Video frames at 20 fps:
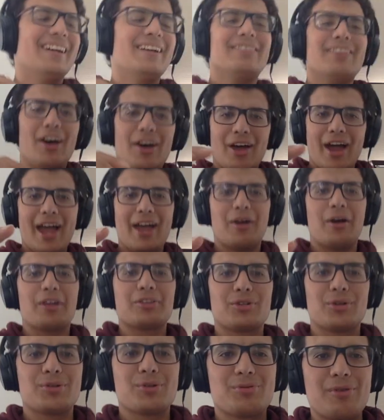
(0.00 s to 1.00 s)
No, hang on, I
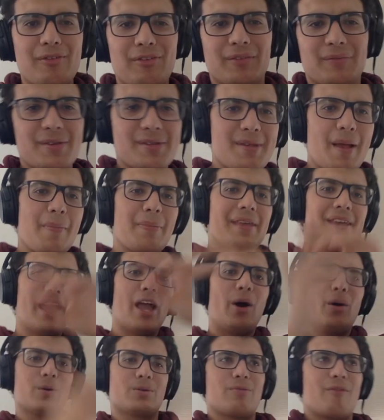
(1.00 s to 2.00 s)
told you, it was a refund for something
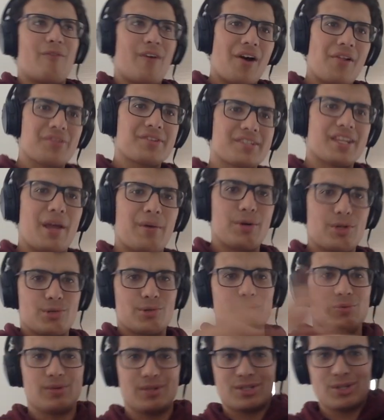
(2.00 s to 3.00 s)
else for Father's Day, which
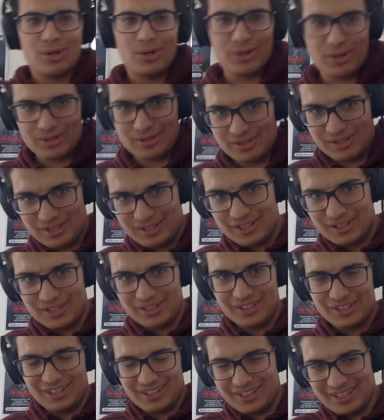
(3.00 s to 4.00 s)
we returned.
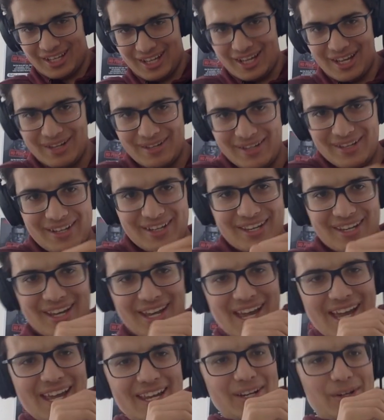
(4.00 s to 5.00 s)
Okay.
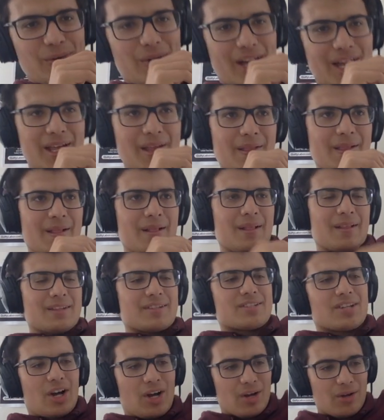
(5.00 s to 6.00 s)
Anyway,
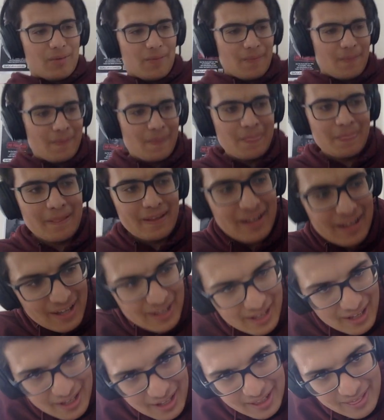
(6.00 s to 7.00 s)
so
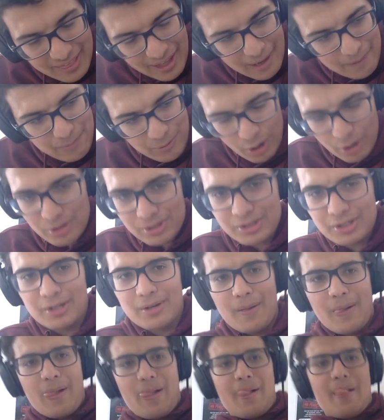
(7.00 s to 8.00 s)
they broke,
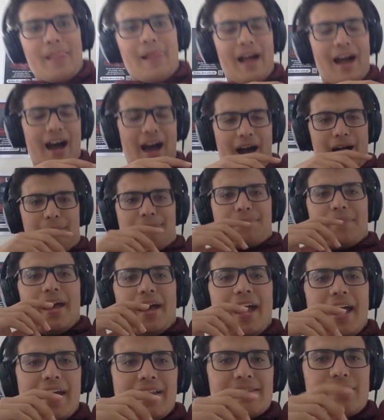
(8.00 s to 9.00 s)
um,
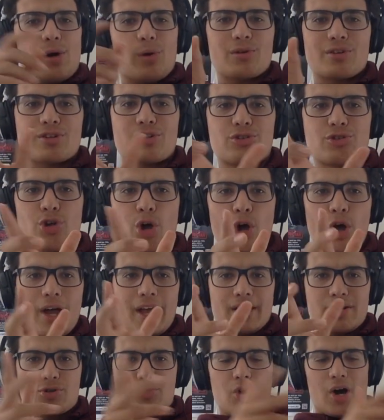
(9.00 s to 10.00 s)
and there was dirt
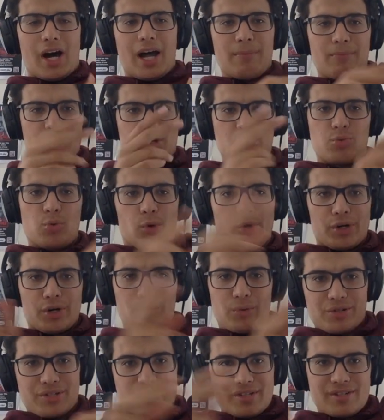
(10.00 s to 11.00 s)
and grime, which water
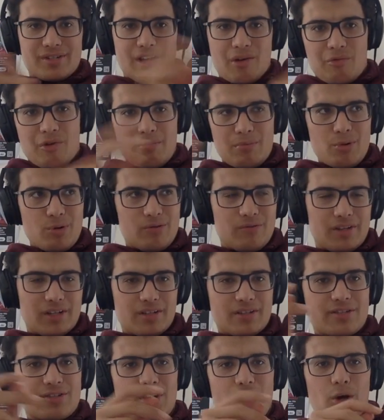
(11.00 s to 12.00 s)
wasn't removing.
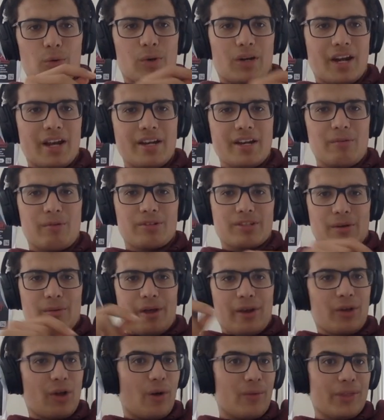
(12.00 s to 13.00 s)
So what I did was I
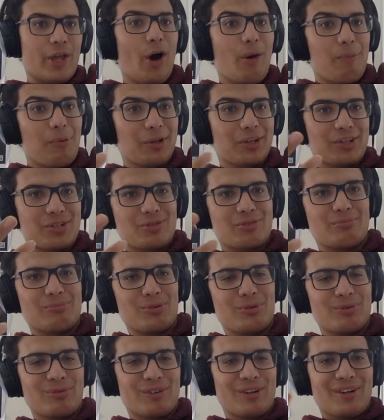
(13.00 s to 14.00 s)
went and got nail polish
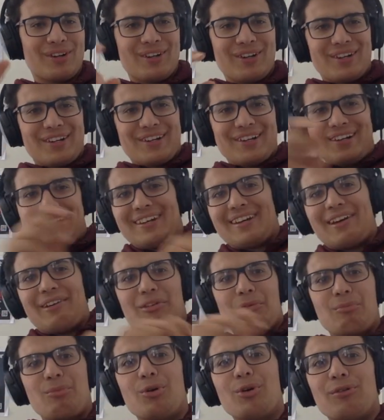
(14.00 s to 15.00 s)
remover, and I
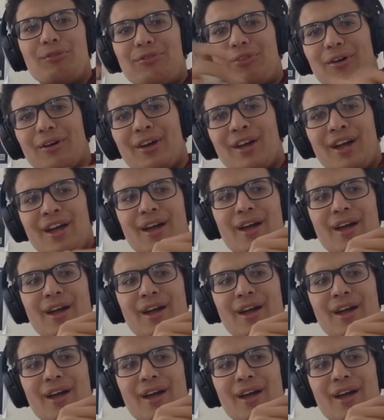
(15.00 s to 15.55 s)
removed it.